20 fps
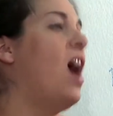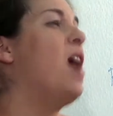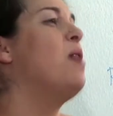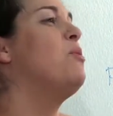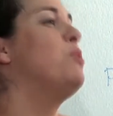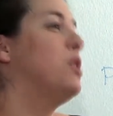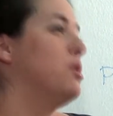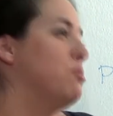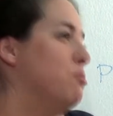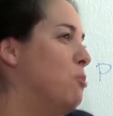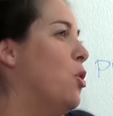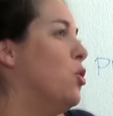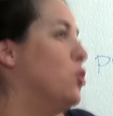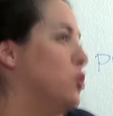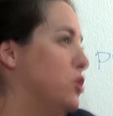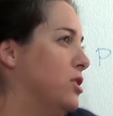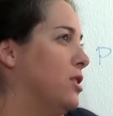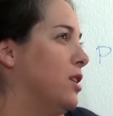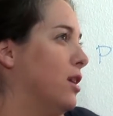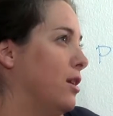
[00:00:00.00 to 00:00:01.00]
I work
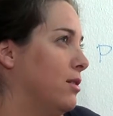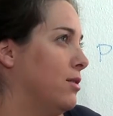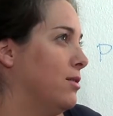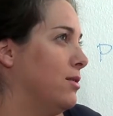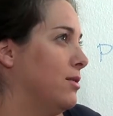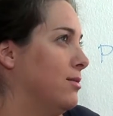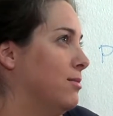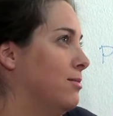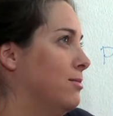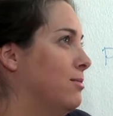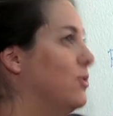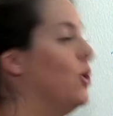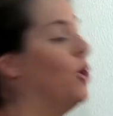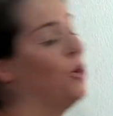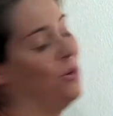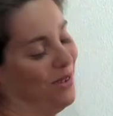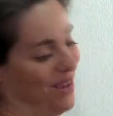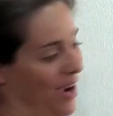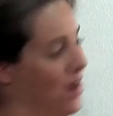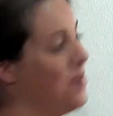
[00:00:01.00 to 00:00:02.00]
most days.
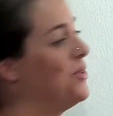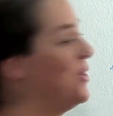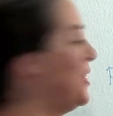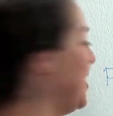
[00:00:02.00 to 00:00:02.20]
No, I